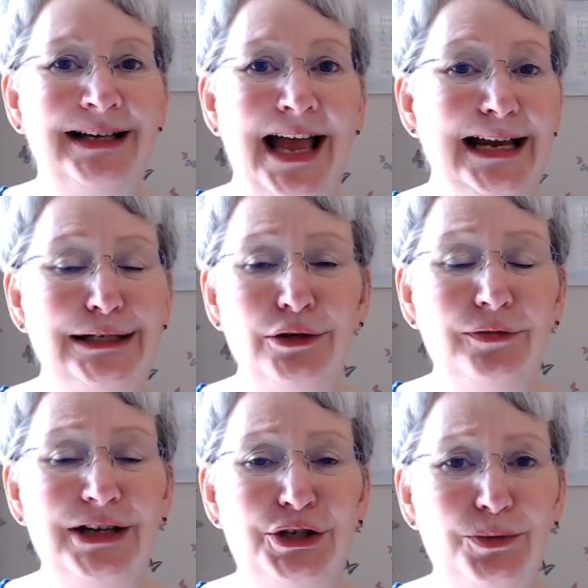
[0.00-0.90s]
It's
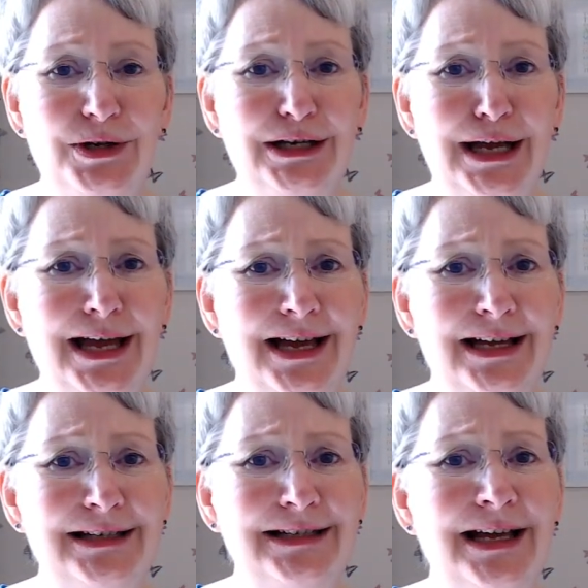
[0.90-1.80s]
lovely to work
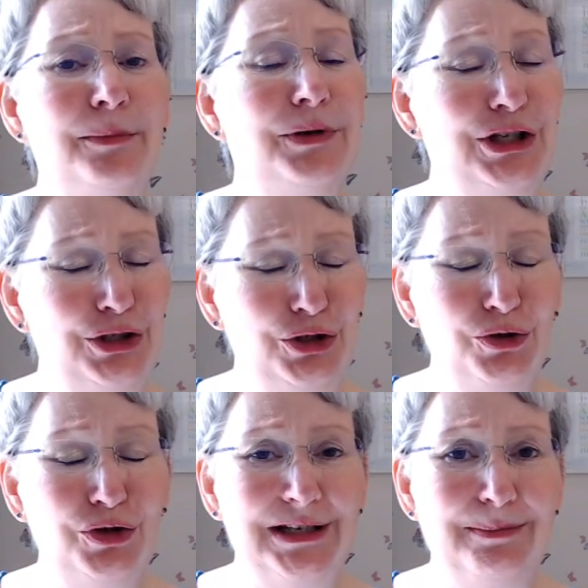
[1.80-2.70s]
hard, but it's
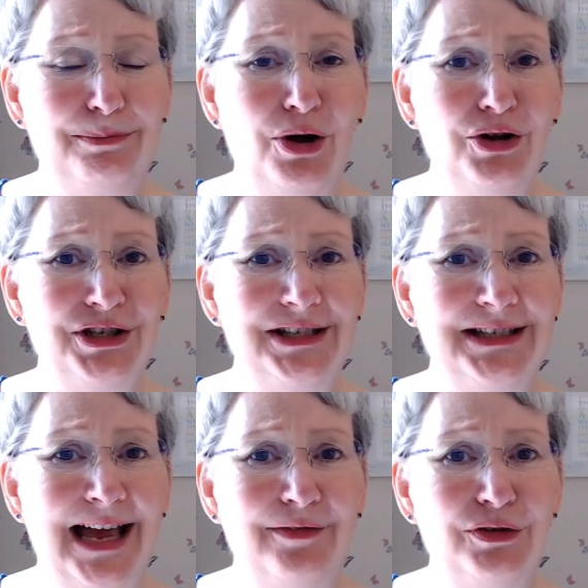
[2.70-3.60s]
just as important
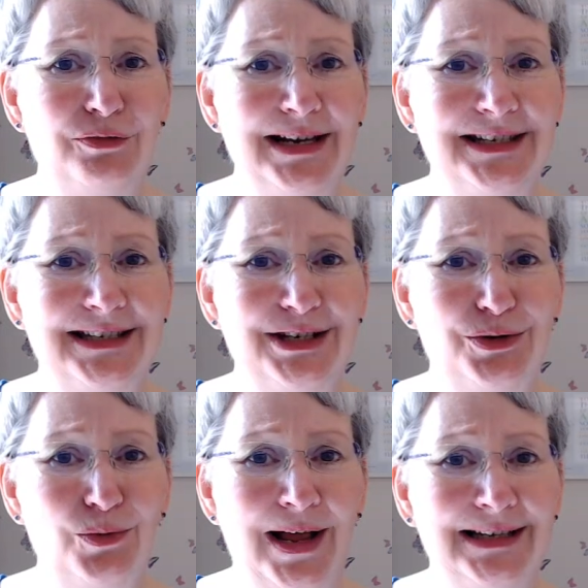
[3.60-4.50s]
to have a rest as
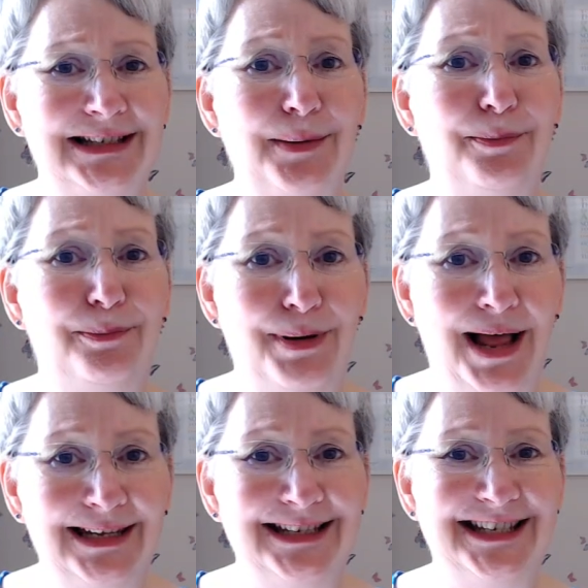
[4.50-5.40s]
well to
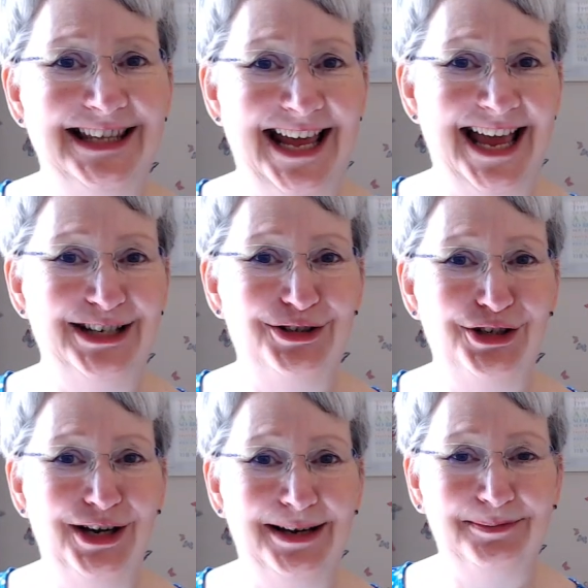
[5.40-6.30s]
balance the
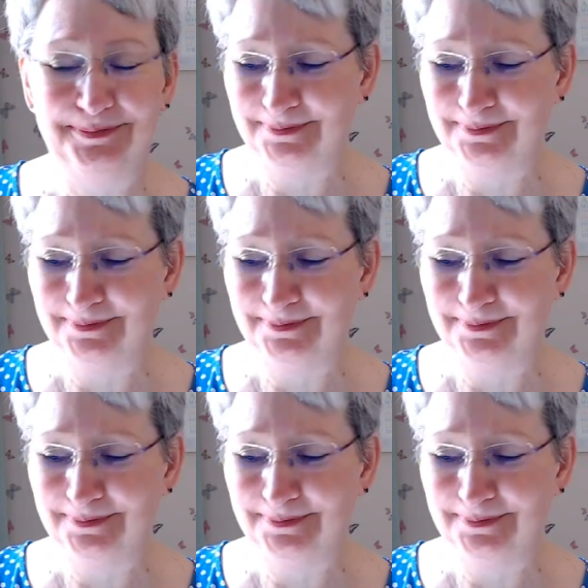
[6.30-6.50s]
energy.